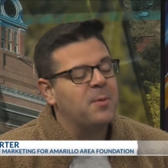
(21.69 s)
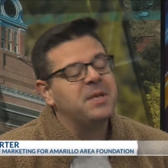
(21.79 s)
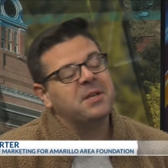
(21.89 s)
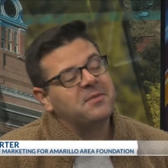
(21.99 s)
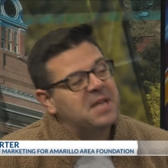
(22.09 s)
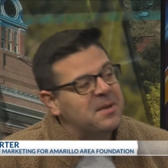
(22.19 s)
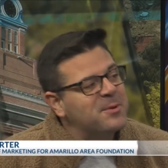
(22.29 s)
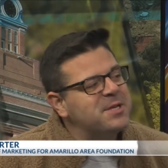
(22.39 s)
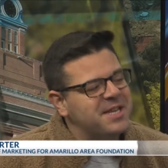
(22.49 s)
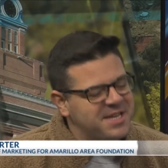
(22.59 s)
Uh, we still have
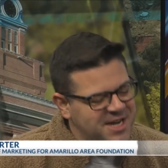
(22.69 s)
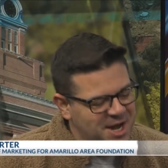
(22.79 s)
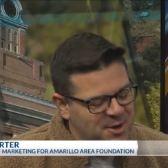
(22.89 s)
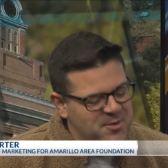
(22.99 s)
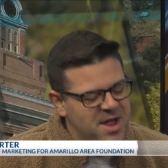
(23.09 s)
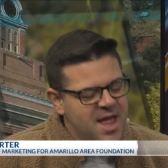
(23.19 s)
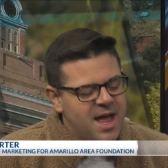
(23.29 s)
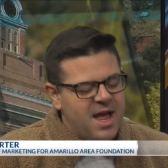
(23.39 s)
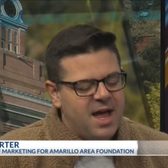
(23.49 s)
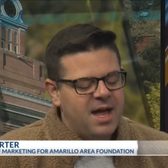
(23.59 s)
10% to go.
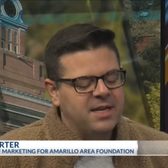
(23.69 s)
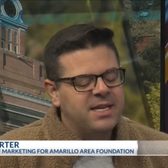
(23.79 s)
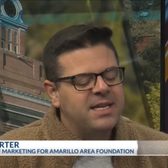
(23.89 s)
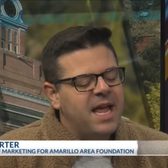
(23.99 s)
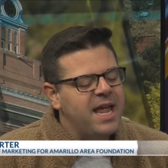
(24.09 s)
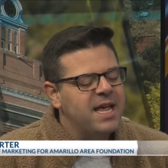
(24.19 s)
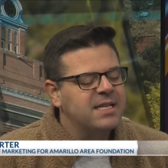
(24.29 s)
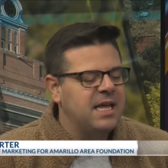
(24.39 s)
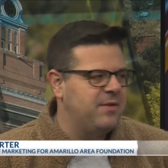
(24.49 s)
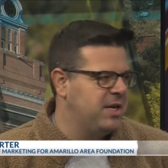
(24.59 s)
Uh, today
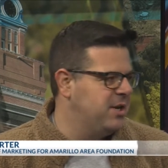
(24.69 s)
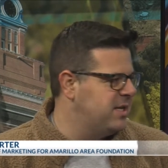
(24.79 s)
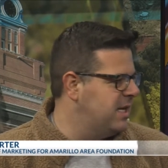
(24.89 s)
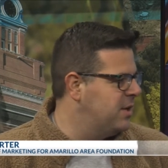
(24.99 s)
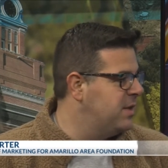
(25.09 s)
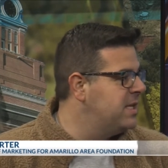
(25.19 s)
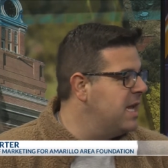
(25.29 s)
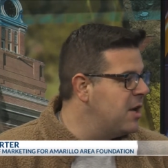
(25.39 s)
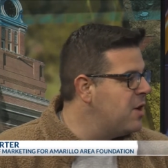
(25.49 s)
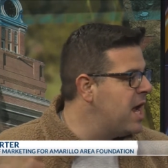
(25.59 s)
is Giving Tuesday, so it's
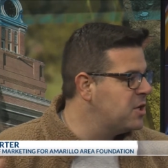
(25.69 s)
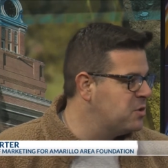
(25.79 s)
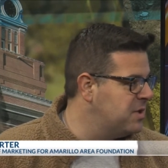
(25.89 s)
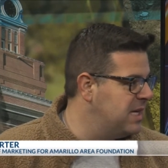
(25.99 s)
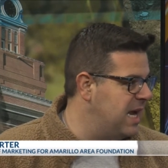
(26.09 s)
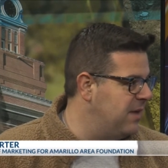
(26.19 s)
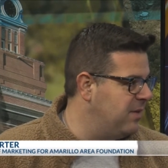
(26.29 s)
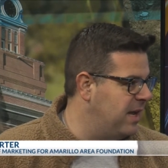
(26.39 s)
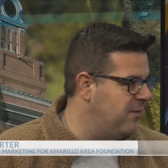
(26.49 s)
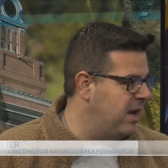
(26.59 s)
the International Day
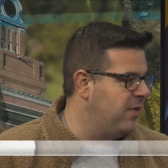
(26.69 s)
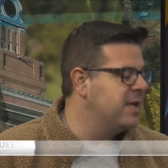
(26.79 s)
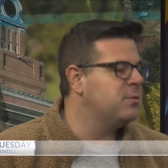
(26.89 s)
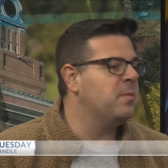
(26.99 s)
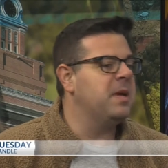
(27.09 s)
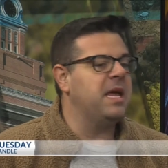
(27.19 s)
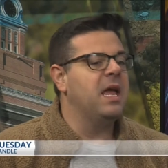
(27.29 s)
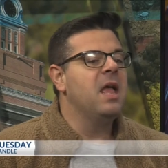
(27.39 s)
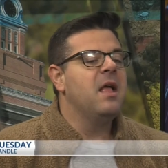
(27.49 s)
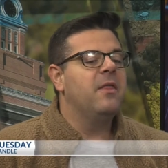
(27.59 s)
of Giving. This will
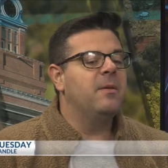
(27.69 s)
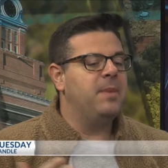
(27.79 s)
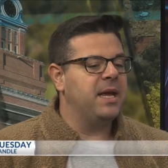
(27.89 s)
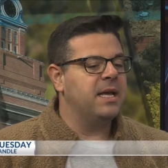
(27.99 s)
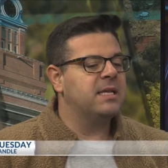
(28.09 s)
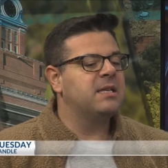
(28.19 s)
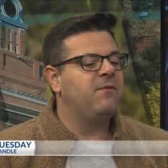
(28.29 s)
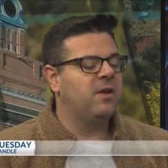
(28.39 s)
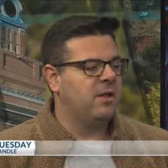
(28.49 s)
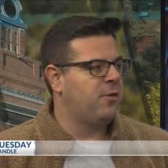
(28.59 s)
be the biggest
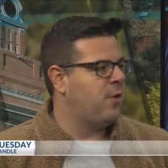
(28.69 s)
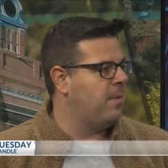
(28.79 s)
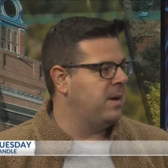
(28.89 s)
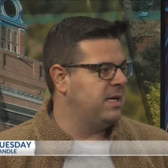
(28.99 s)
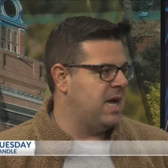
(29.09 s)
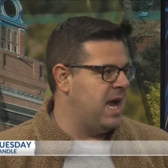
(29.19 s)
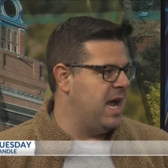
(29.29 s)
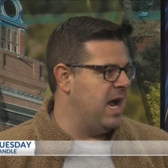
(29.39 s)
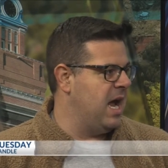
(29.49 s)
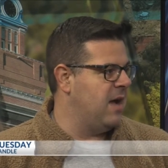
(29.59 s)
philanthropic
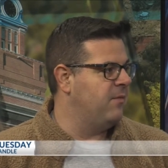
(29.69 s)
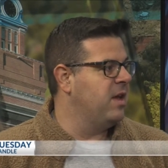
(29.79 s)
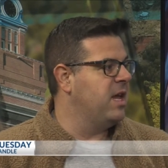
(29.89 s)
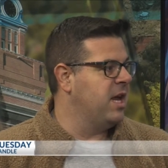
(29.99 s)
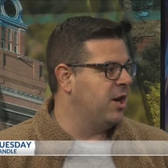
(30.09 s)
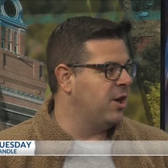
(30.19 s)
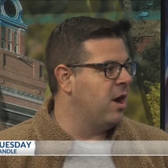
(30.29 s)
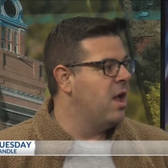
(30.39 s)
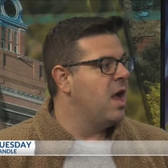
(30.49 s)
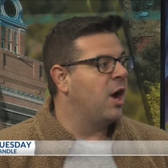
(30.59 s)
day of the
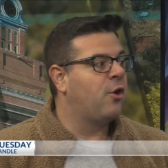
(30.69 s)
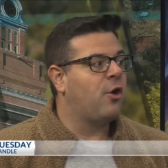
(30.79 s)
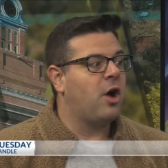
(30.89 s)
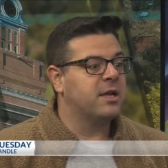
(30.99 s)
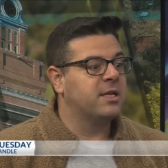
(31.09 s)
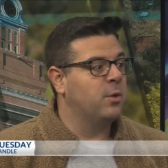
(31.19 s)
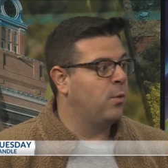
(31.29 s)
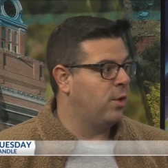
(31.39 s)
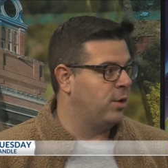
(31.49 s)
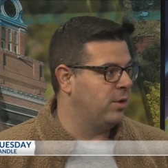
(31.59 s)
year across the
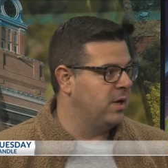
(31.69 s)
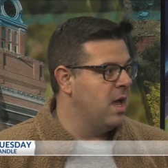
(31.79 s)
world.